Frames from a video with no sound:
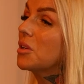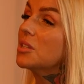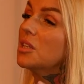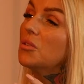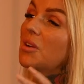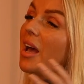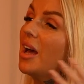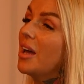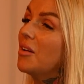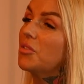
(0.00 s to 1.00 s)
to them because they don't
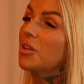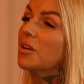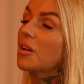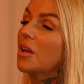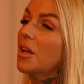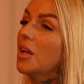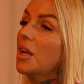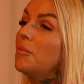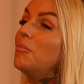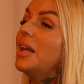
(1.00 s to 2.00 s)
have
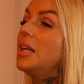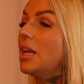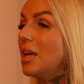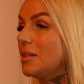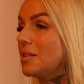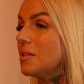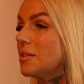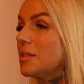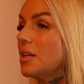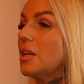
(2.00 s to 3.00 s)
in many
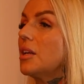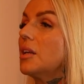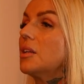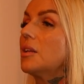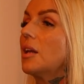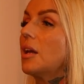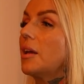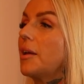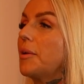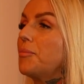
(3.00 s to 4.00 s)
cases,
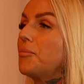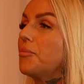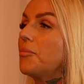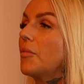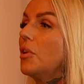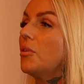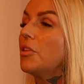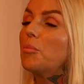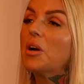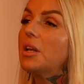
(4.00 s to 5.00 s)

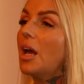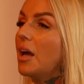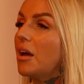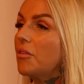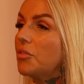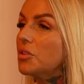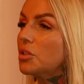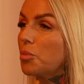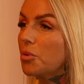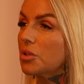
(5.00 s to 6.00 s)
they mightn't have the
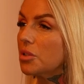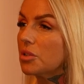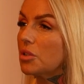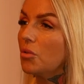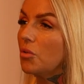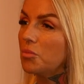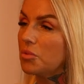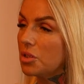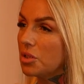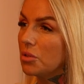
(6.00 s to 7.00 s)
support at
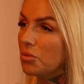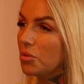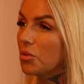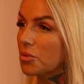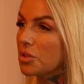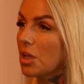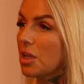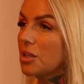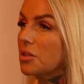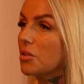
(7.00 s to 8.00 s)
home to do those
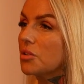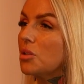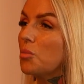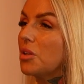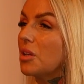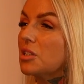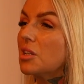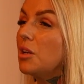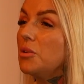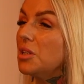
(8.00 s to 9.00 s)
things, or someone that's
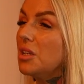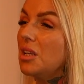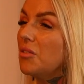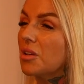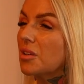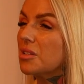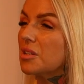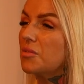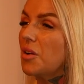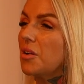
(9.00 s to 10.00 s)
clued in even,
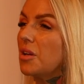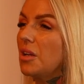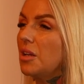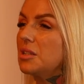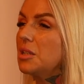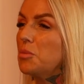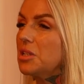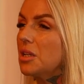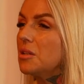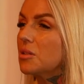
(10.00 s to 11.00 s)
because it's very
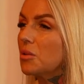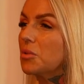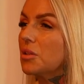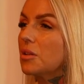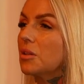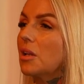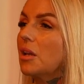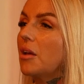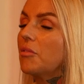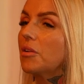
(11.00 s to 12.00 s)
intimidating, some of the
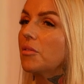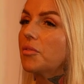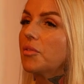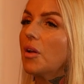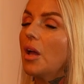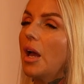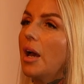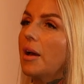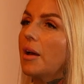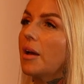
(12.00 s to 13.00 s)
level of
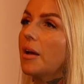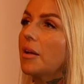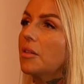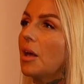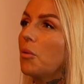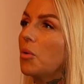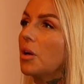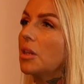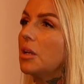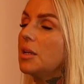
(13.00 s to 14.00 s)
that
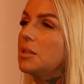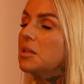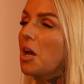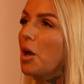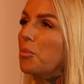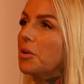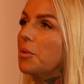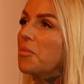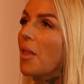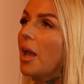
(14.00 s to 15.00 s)
work that needs to
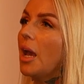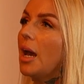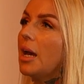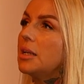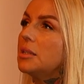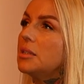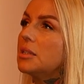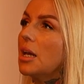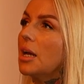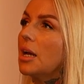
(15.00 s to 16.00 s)
happen.
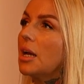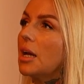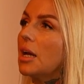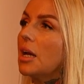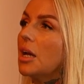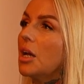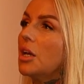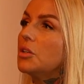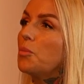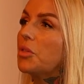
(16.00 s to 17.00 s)
And
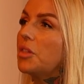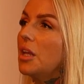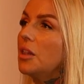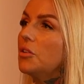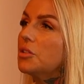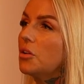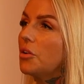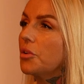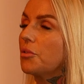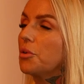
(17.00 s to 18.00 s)
but then there's
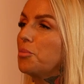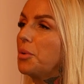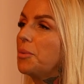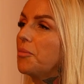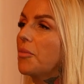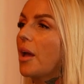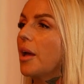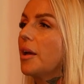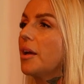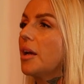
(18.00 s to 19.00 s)
another group,
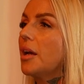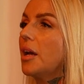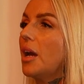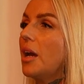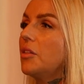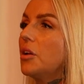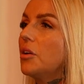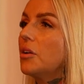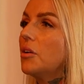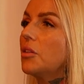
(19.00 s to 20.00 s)
and
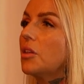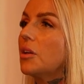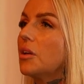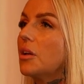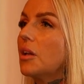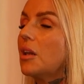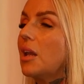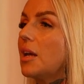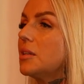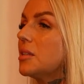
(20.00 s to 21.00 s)
they're the
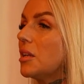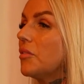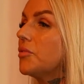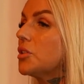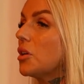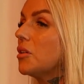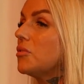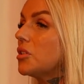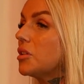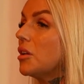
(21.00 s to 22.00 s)
lads that have
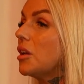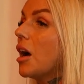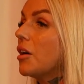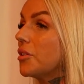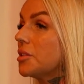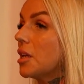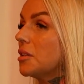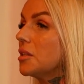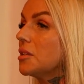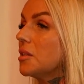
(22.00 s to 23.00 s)
served longer
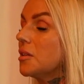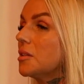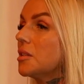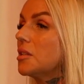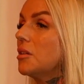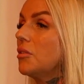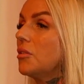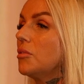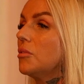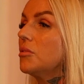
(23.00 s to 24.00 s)
sentences,
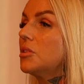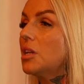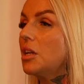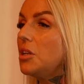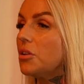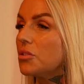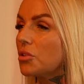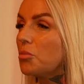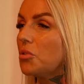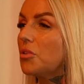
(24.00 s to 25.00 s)
10
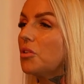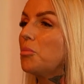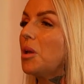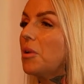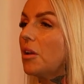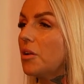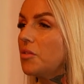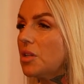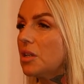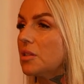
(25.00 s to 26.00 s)
years or more, or maybe
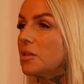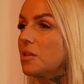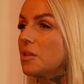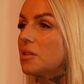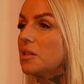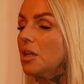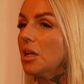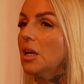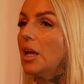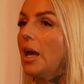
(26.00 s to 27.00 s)
life sentences.
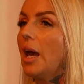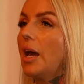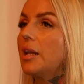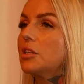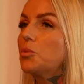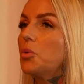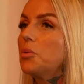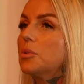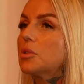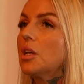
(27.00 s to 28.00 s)
And I
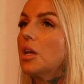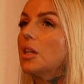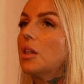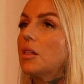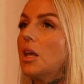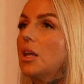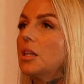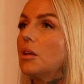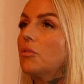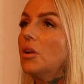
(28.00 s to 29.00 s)
suppose the
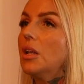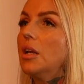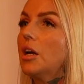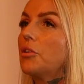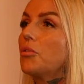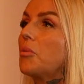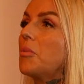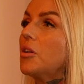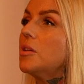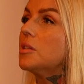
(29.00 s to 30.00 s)
thing that really kind of
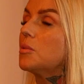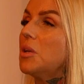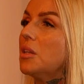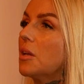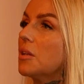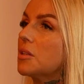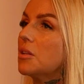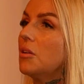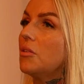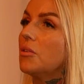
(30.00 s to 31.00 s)
reminds me that,